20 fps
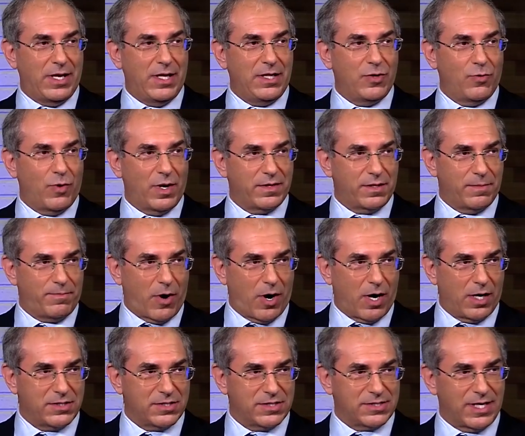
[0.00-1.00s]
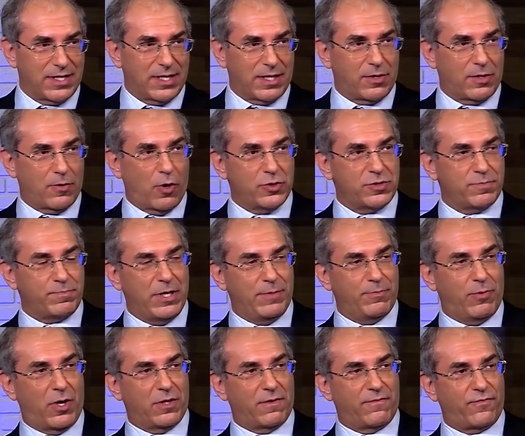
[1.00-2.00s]
either one of the parties to say that those
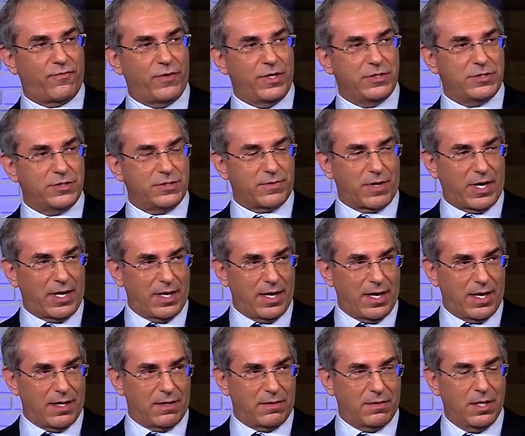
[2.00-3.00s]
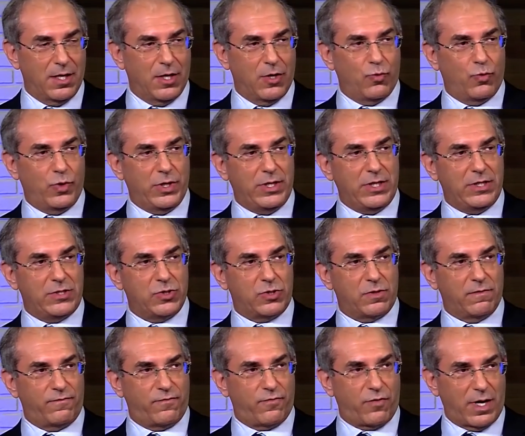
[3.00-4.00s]
people on the fringes right now, we need to
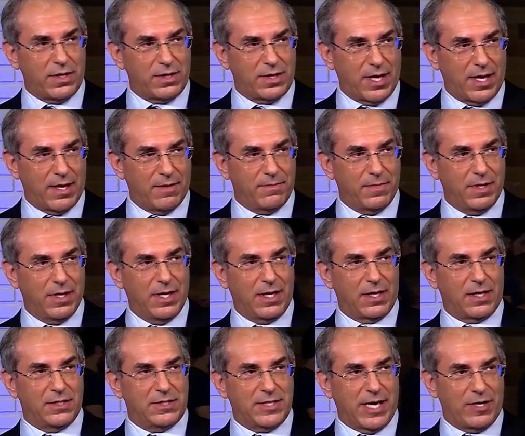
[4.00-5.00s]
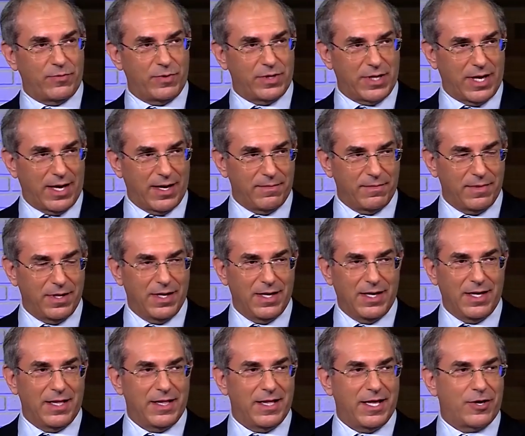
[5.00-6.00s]
confront them, contend with them,
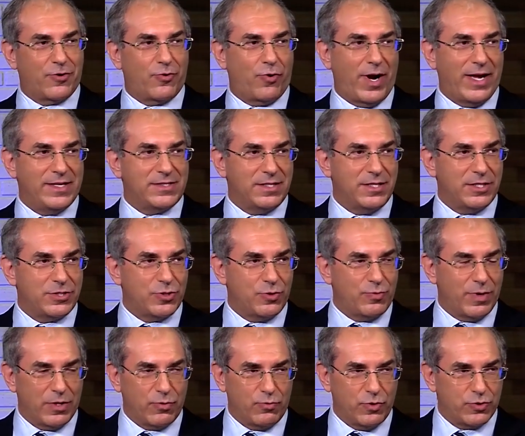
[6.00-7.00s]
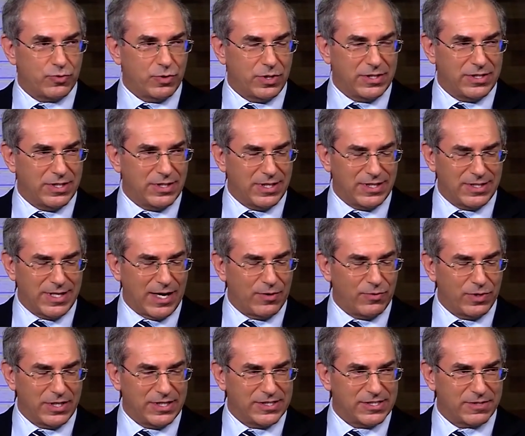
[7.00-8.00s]
it creates an issue which really did not
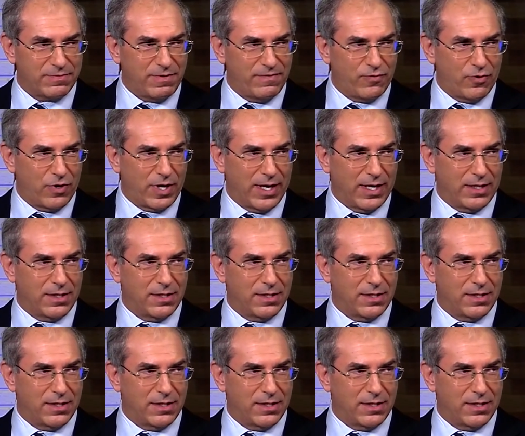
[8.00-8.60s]
really exist beforehand.